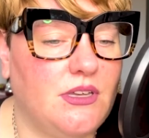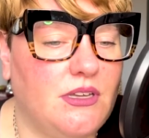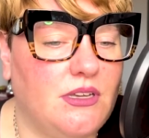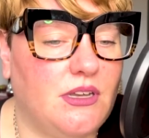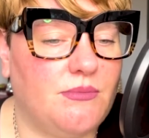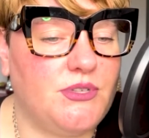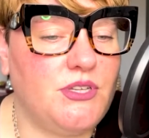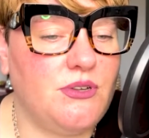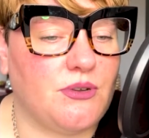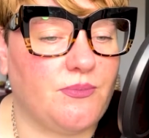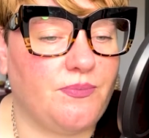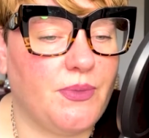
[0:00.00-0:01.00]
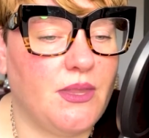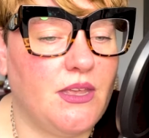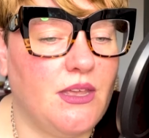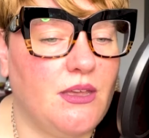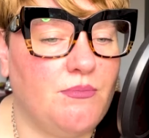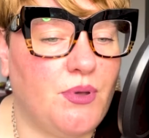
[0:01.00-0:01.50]
Number two,
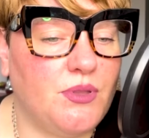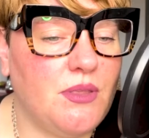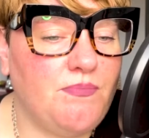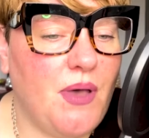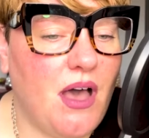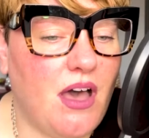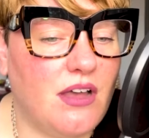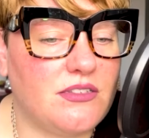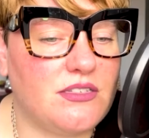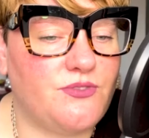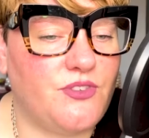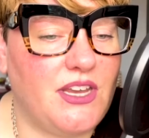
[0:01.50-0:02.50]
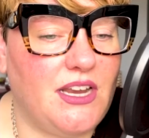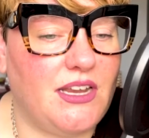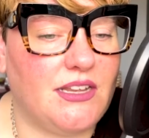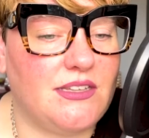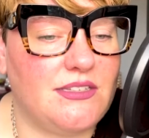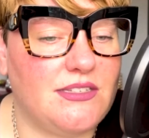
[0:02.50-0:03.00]
put the part's
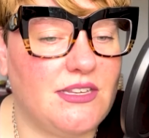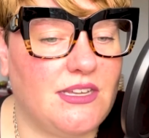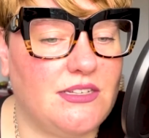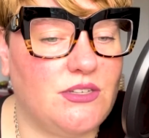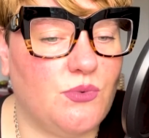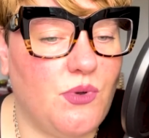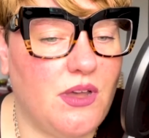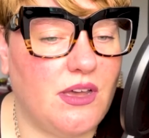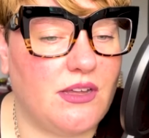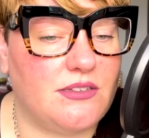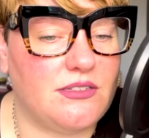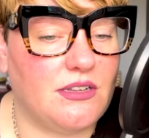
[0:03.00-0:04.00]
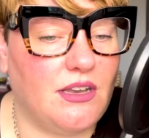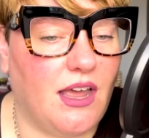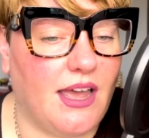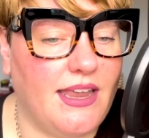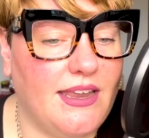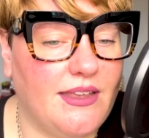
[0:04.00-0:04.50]
feelings into words,
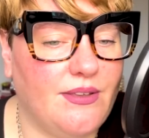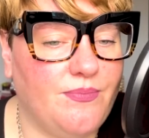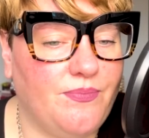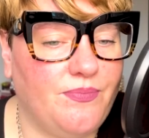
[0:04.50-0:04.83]
like,